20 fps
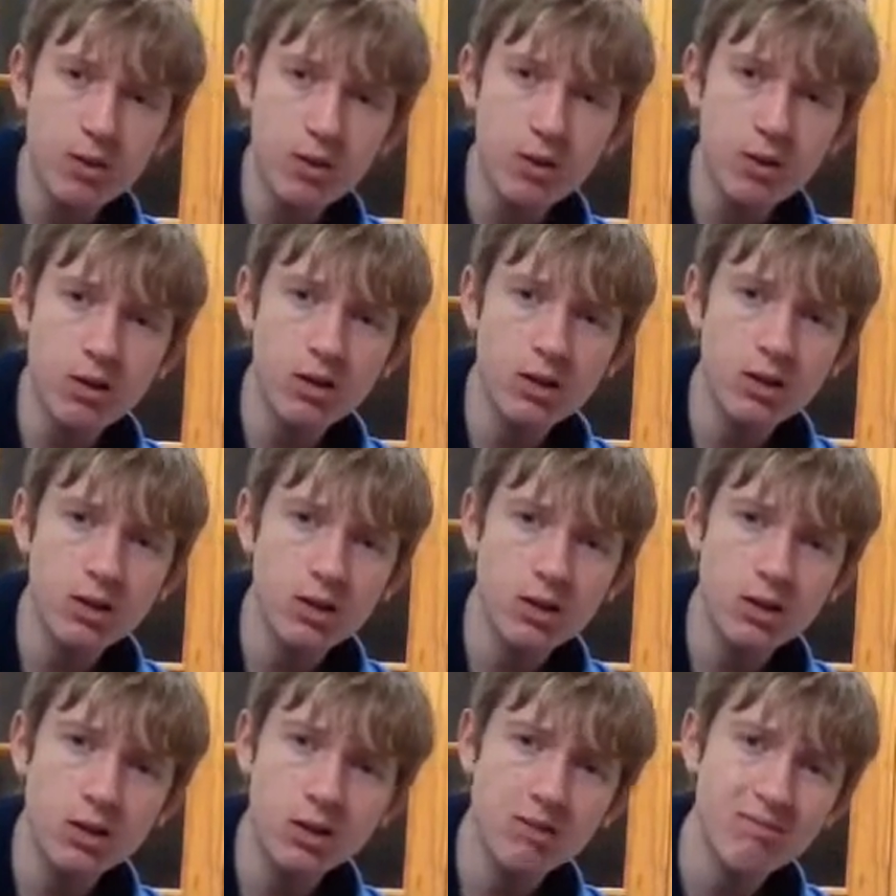odd.
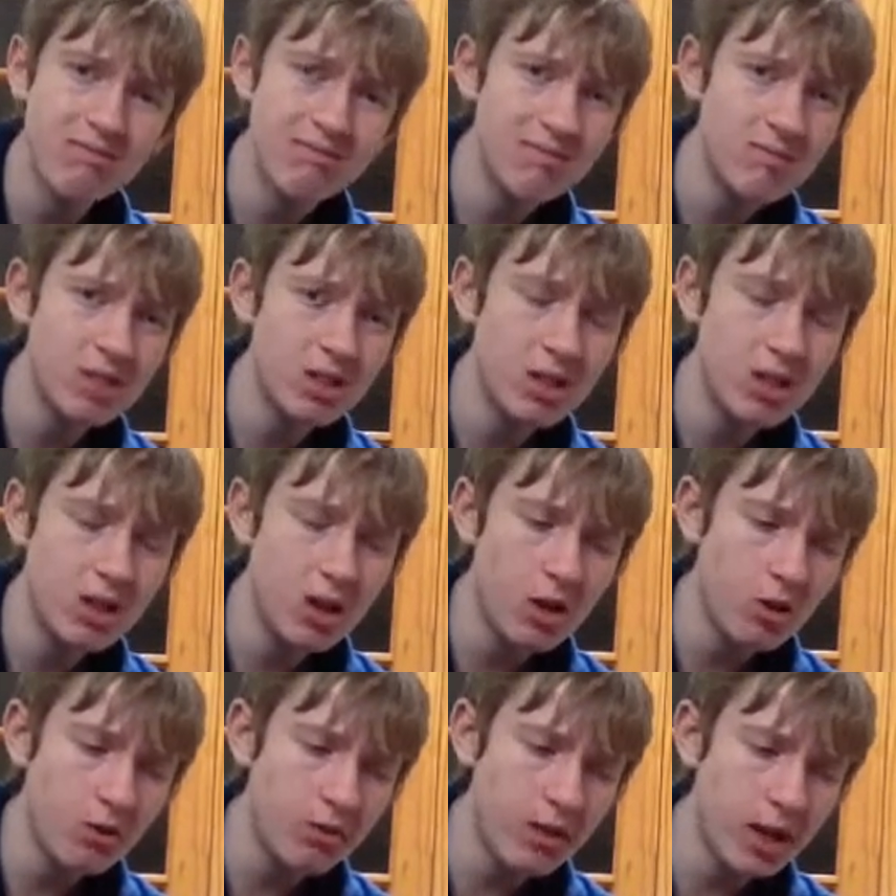
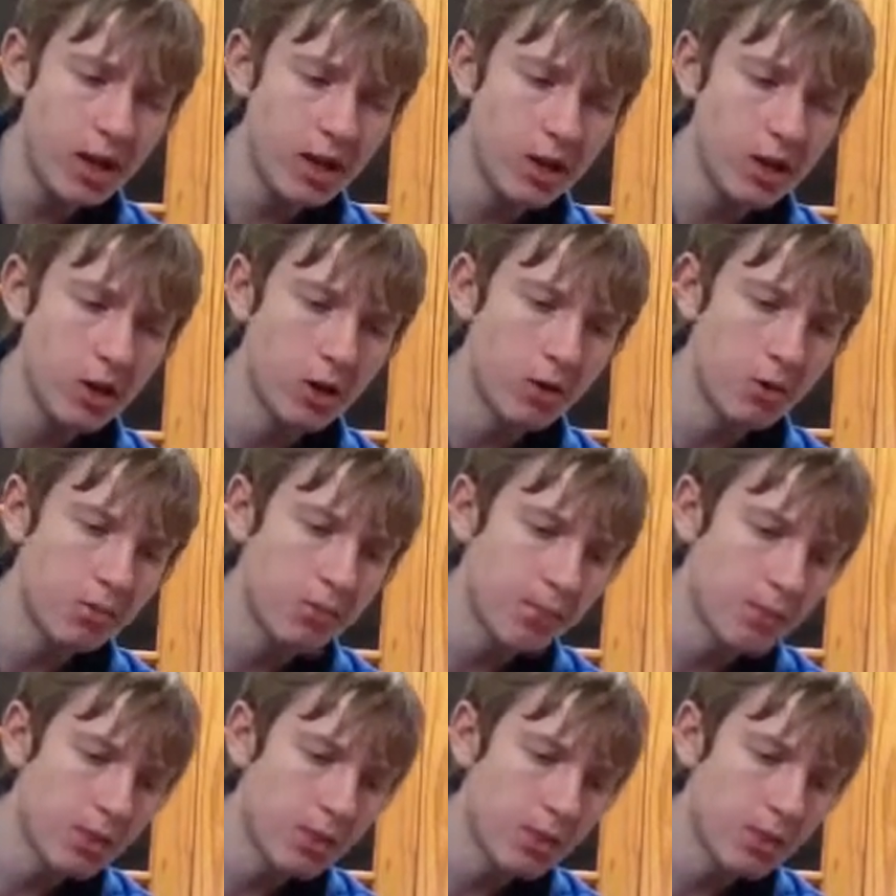No, thank you.